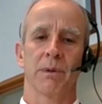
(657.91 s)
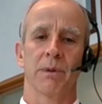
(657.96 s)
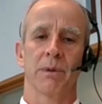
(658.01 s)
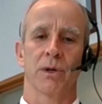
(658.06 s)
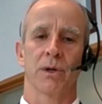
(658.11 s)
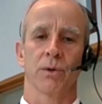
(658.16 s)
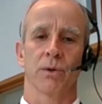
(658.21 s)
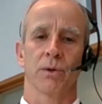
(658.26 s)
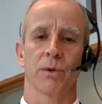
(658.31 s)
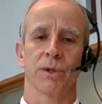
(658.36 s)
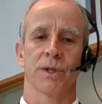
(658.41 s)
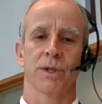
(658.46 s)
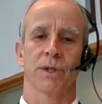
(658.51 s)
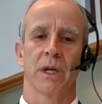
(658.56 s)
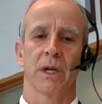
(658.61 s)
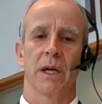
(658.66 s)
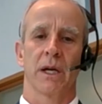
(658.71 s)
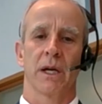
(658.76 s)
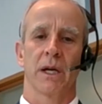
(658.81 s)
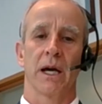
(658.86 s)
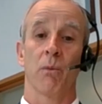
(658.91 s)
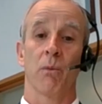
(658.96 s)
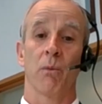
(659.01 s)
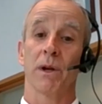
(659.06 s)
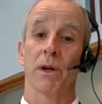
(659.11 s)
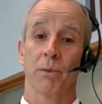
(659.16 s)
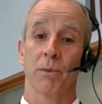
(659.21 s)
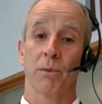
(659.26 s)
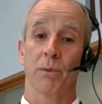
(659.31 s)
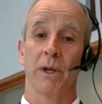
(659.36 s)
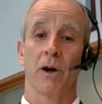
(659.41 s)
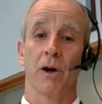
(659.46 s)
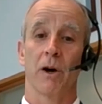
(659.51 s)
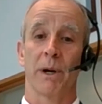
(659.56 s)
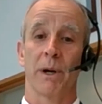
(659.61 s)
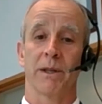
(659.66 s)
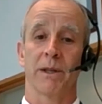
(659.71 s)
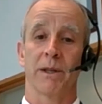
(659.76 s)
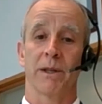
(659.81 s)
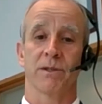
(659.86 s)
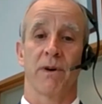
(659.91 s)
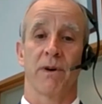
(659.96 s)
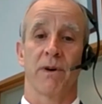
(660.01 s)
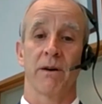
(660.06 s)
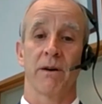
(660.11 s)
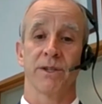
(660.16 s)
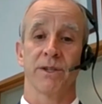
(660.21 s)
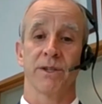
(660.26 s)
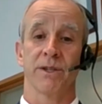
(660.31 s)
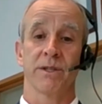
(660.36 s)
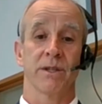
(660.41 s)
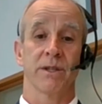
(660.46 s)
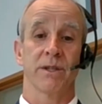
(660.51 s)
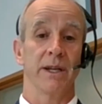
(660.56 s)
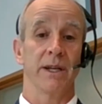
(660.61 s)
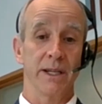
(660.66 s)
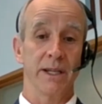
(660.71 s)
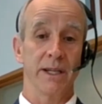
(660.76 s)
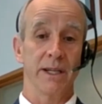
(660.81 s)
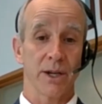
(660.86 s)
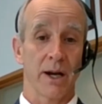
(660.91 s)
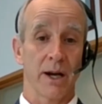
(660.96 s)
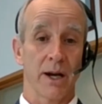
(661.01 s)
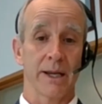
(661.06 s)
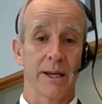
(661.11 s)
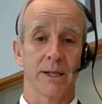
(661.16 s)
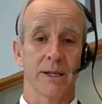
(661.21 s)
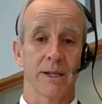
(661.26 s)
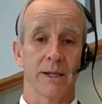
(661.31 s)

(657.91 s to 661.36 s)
because one thing we know about this virus is it is highly